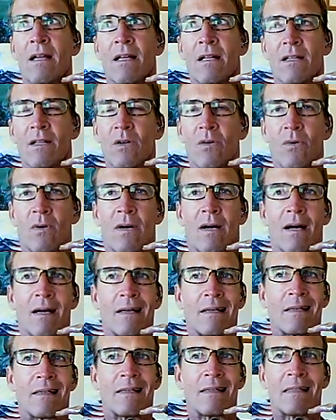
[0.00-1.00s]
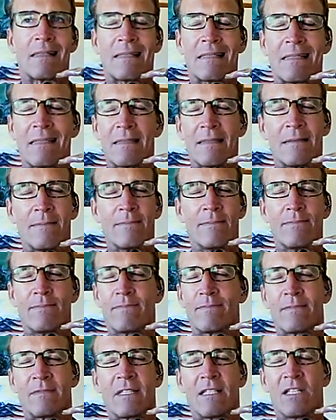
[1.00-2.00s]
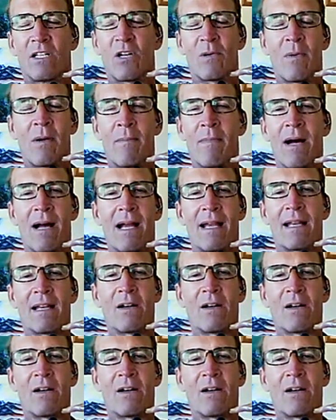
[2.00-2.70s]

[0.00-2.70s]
little walk to clear my mind,